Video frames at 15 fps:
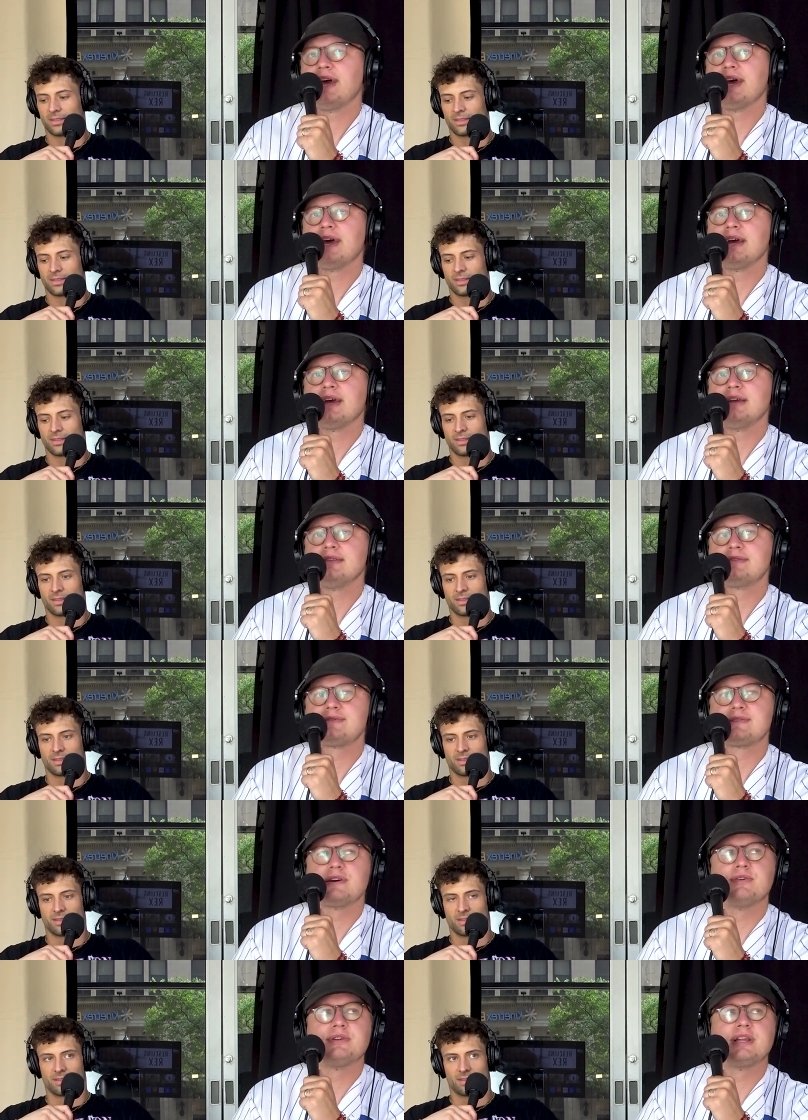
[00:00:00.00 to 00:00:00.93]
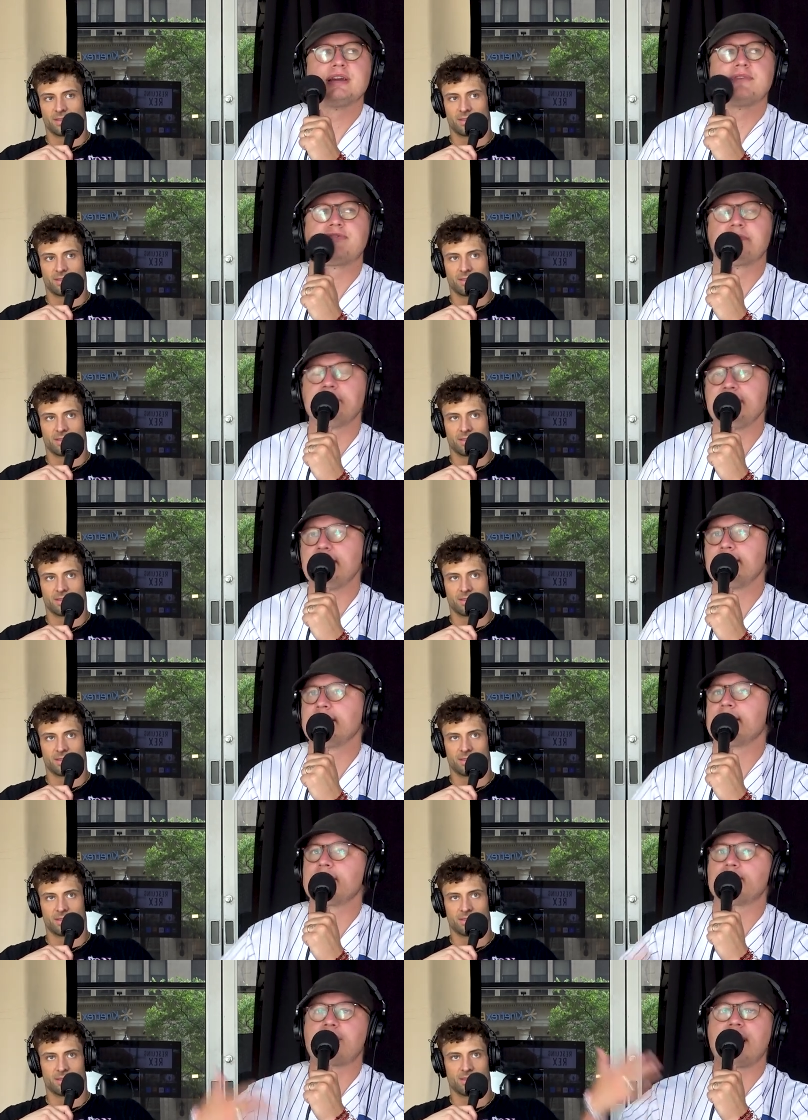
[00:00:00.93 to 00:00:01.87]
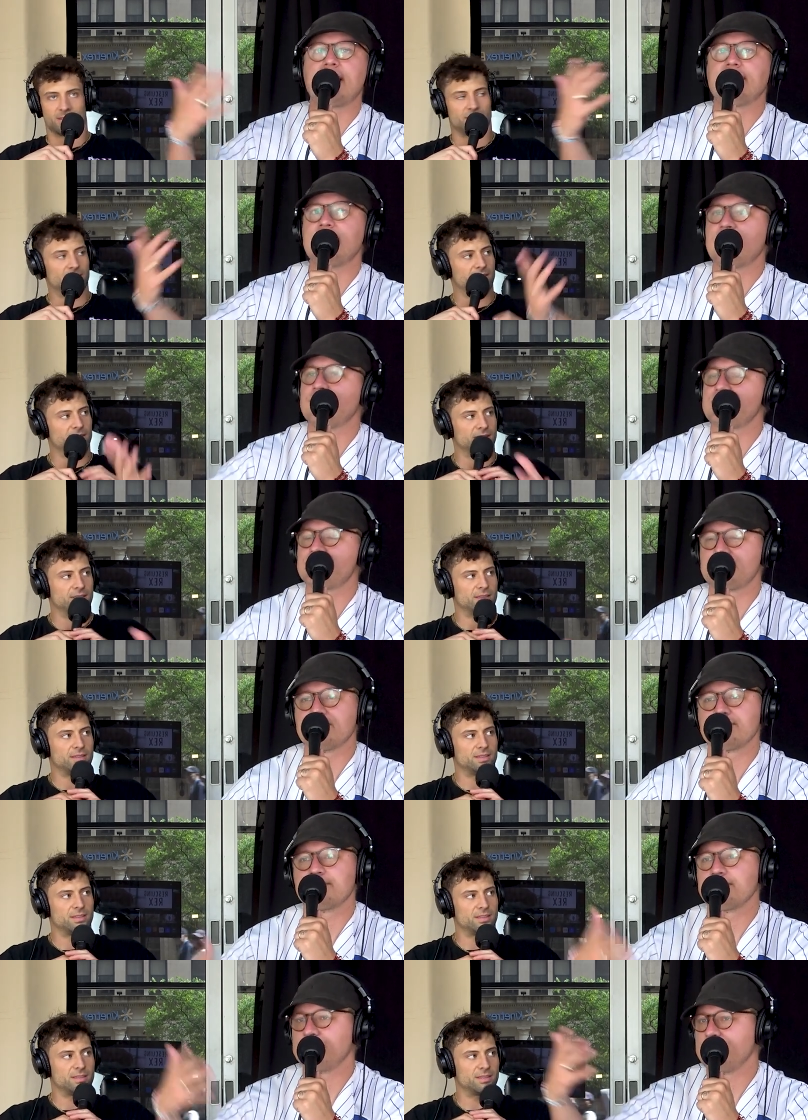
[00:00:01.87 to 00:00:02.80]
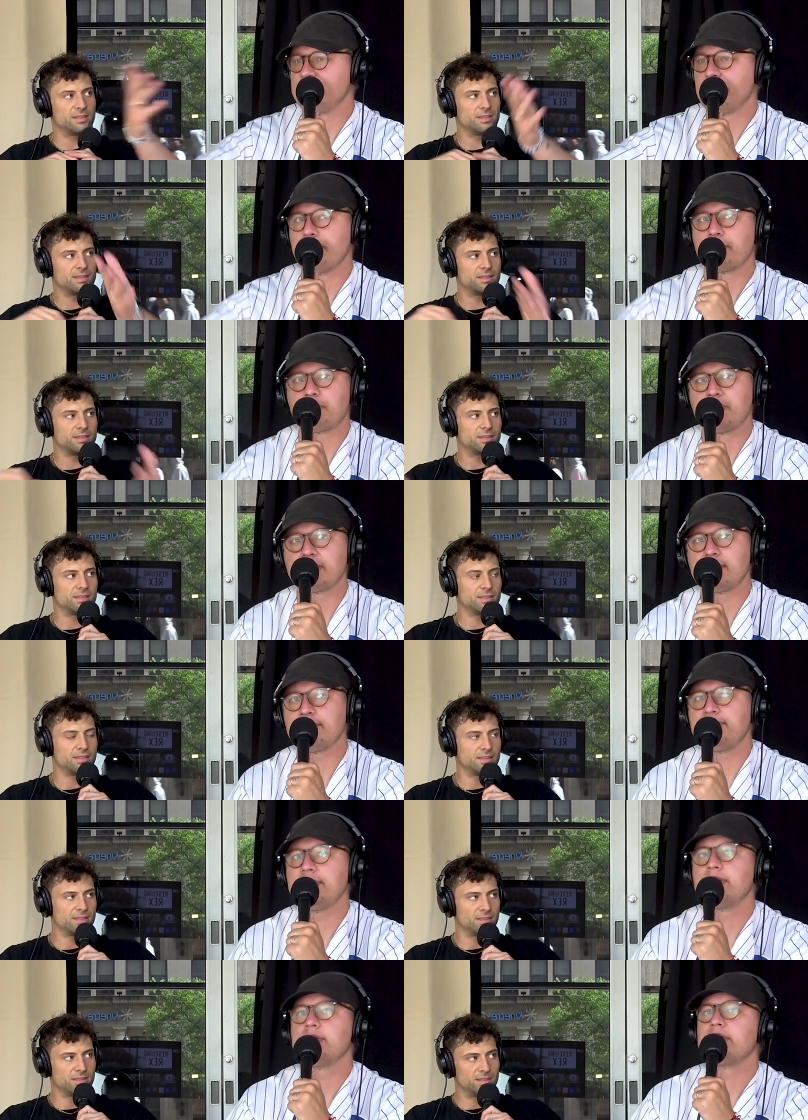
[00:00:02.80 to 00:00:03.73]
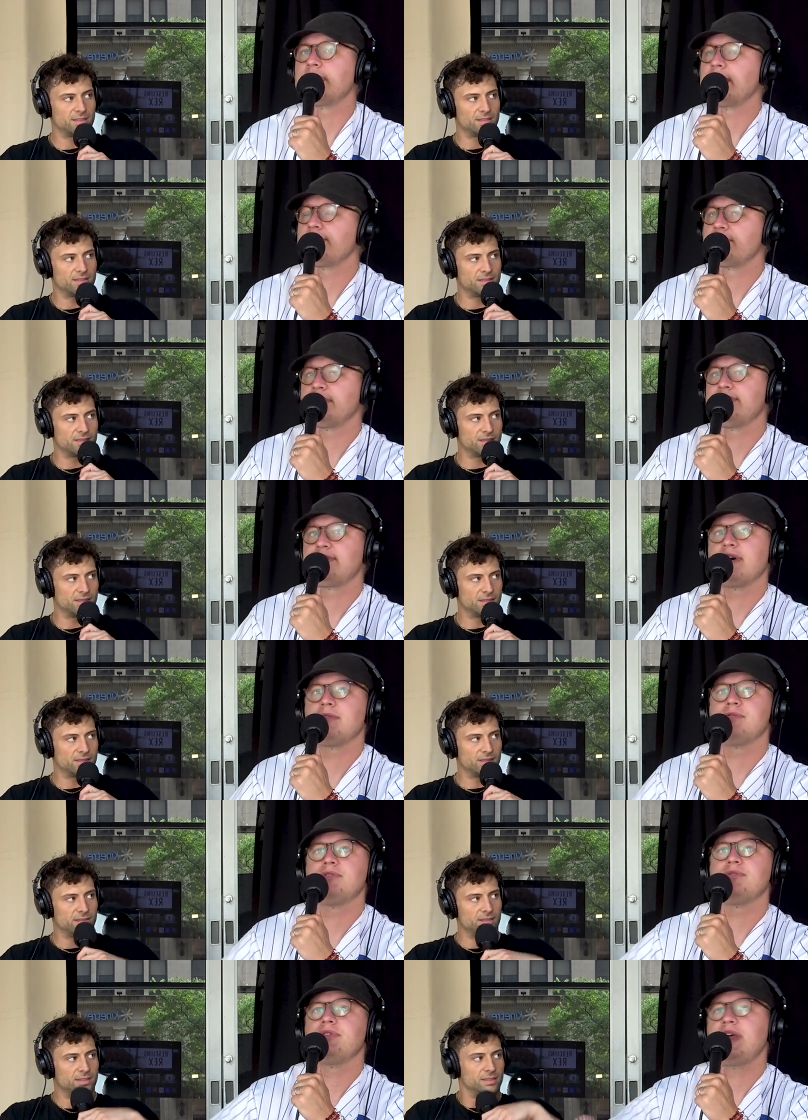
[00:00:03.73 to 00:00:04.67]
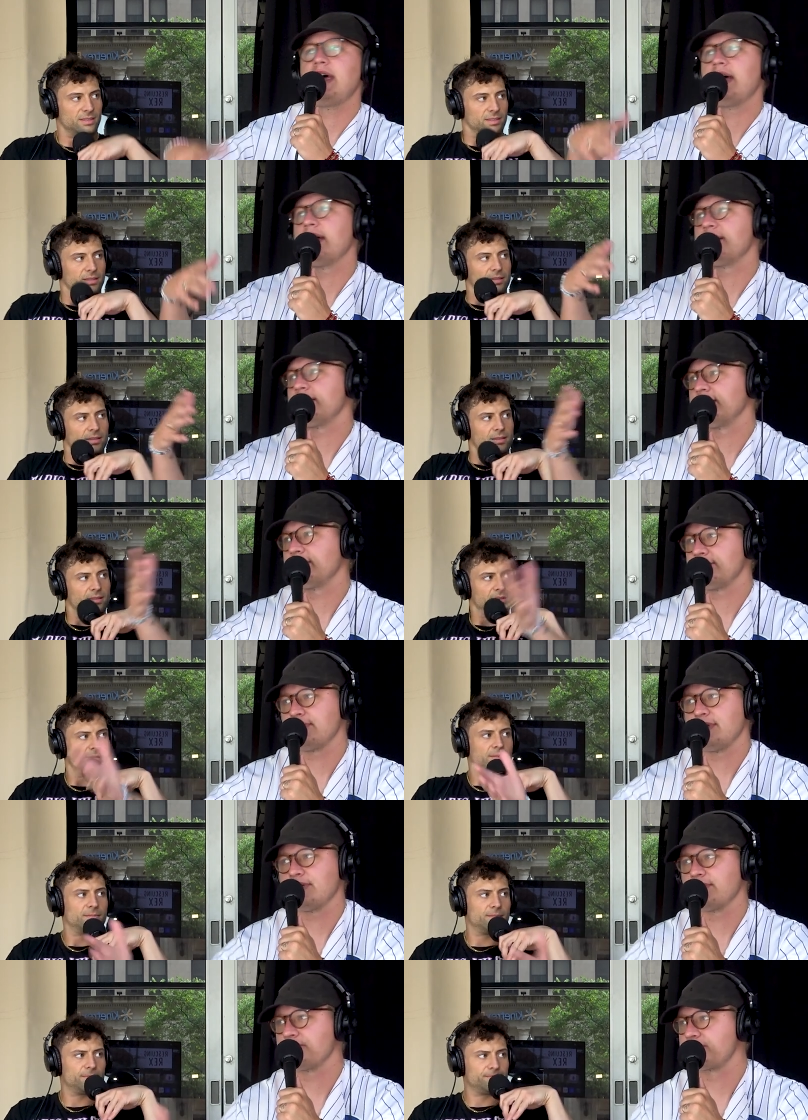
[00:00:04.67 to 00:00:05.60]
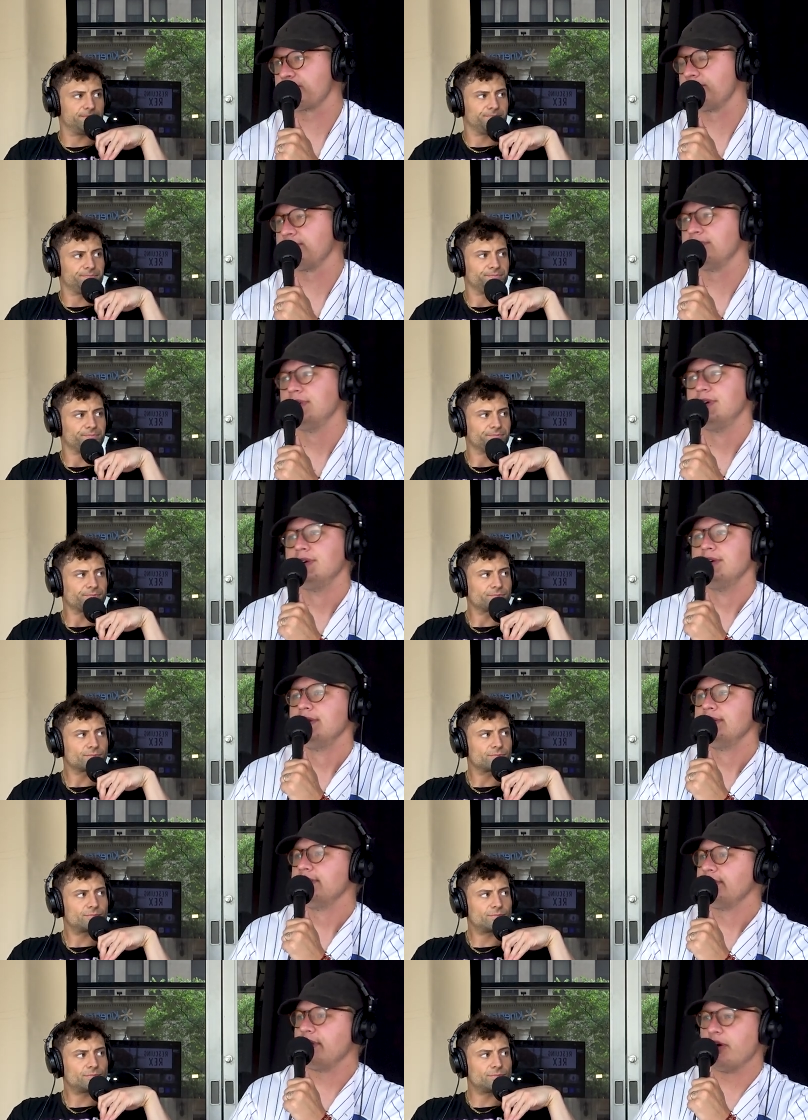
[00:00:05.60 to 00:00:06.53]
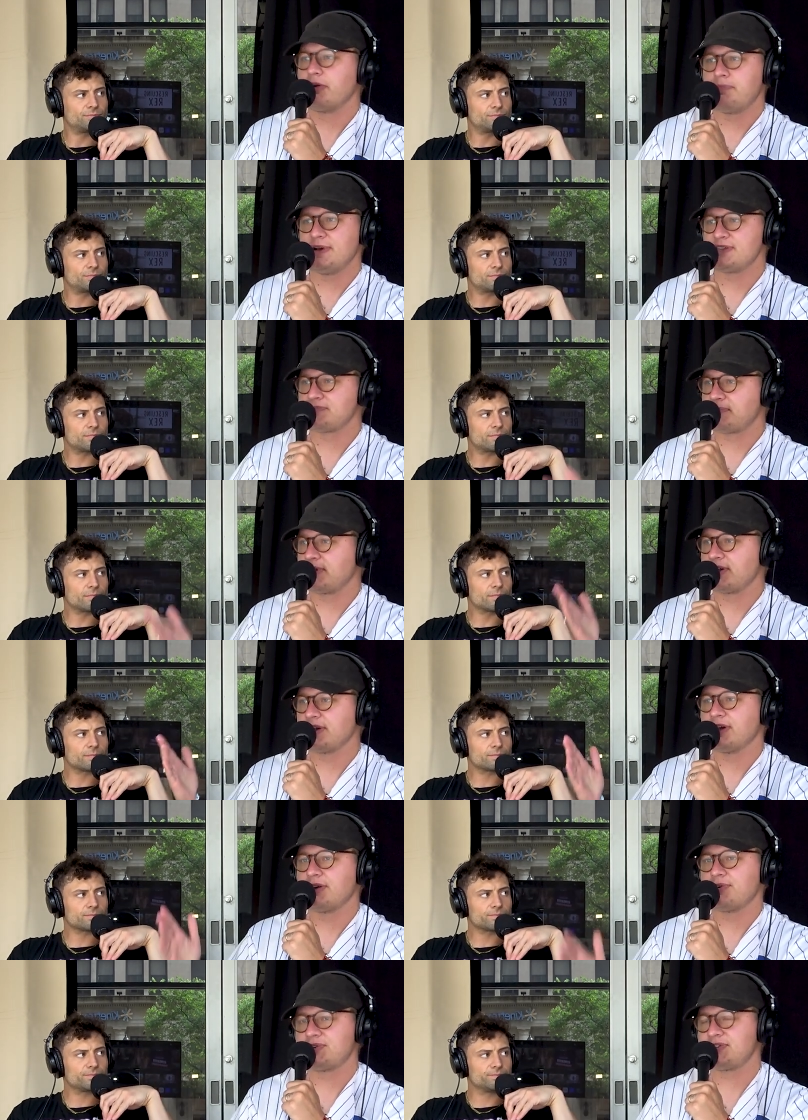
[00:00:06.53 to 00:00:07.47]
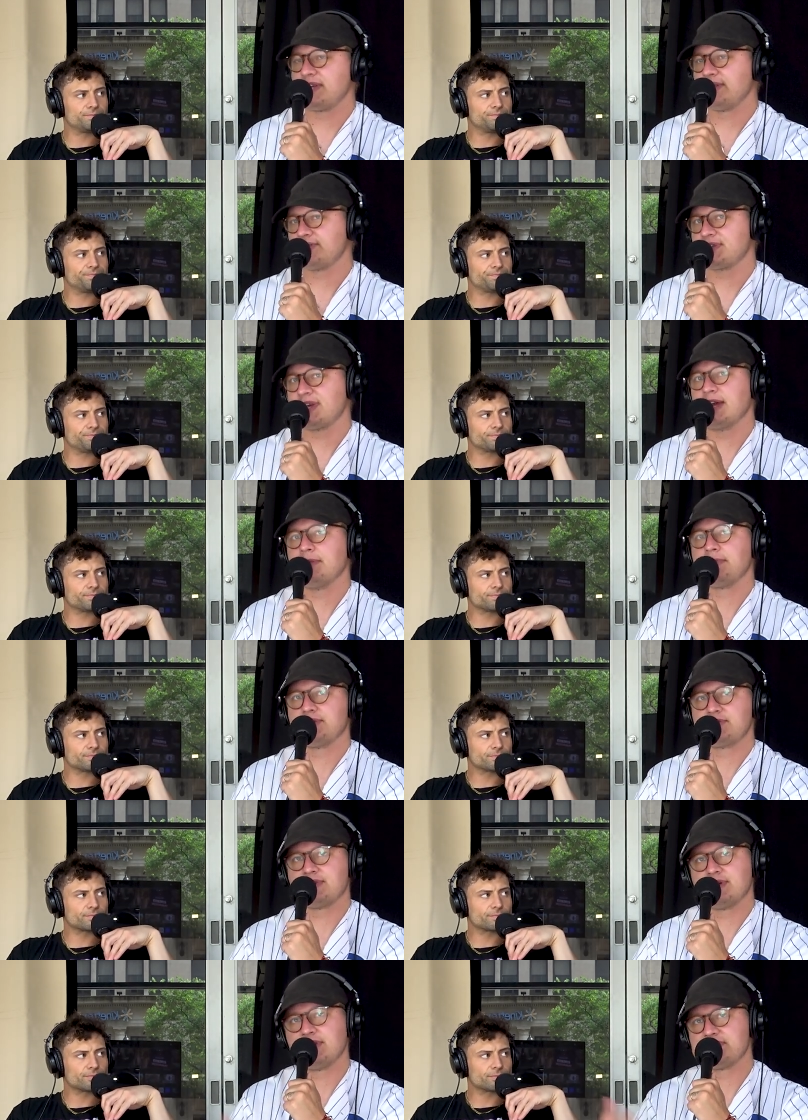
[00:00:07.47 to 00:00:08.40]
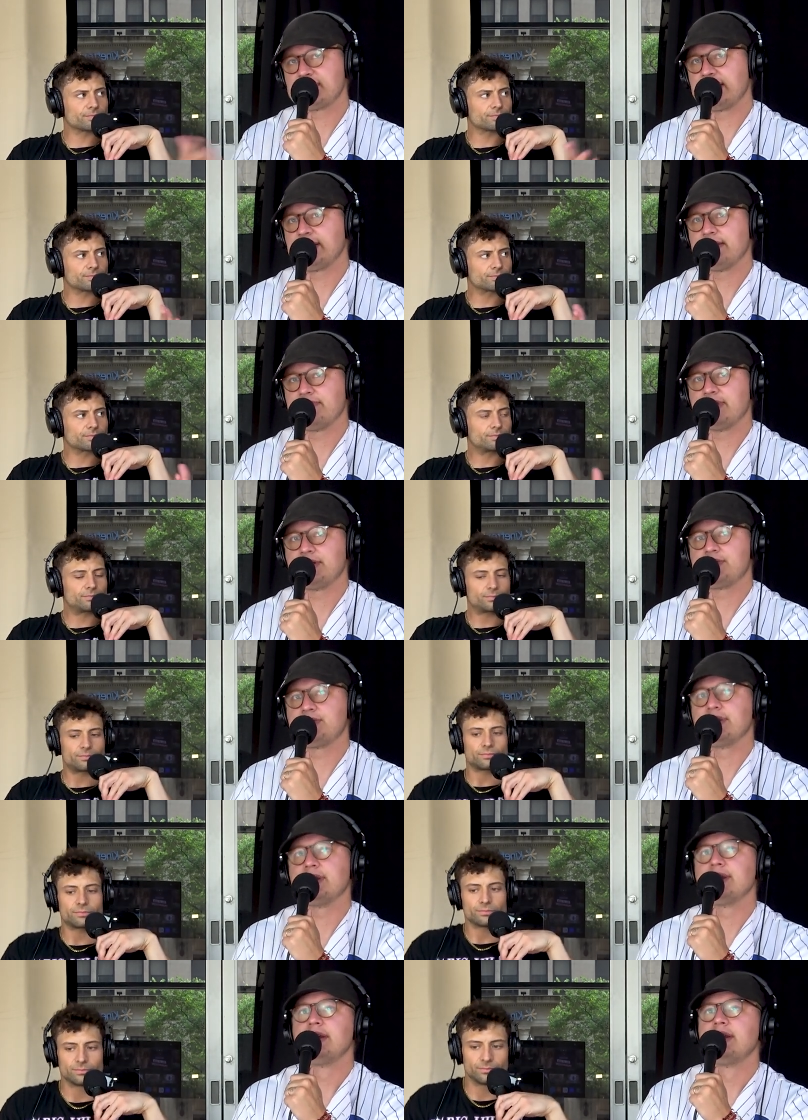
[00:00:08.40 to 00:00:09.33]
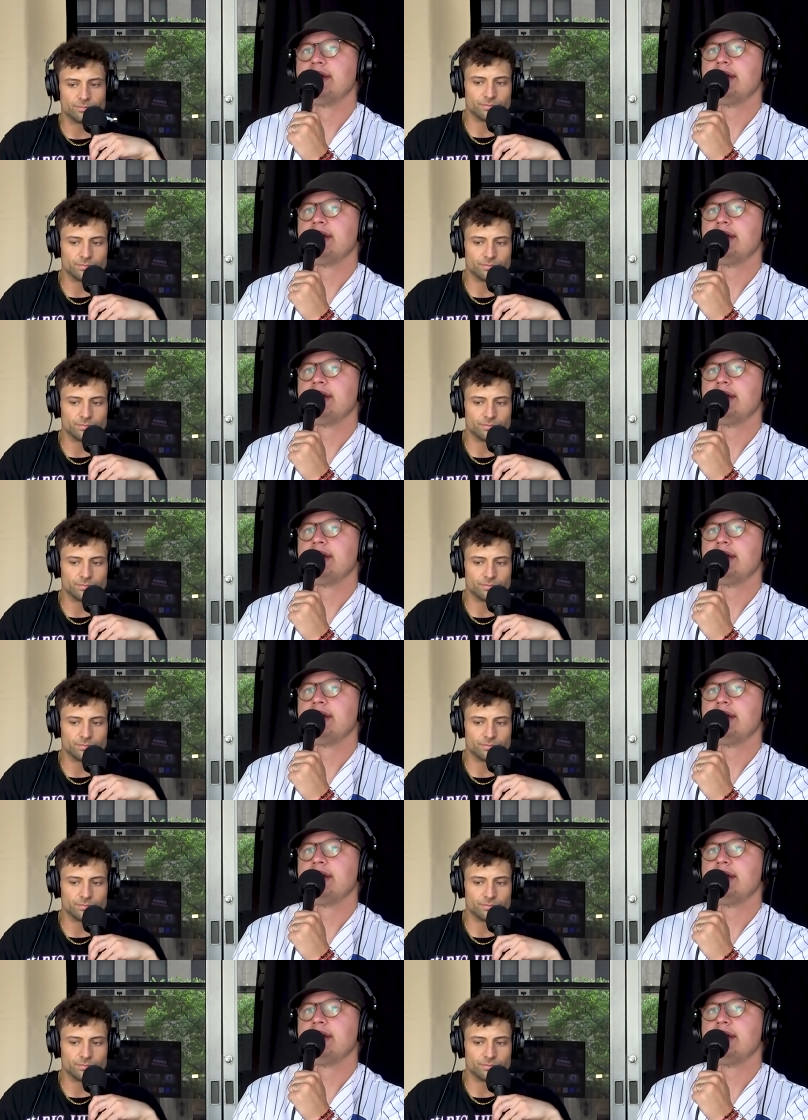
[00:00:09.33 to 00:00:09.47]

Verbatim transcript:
Speaker 1: And so, like for me, like right now, she'll go to Wrigley Field and have a good time doing that, and you know she'll go to Pittsburgh and go to a Steelers game because she knows I love that shit.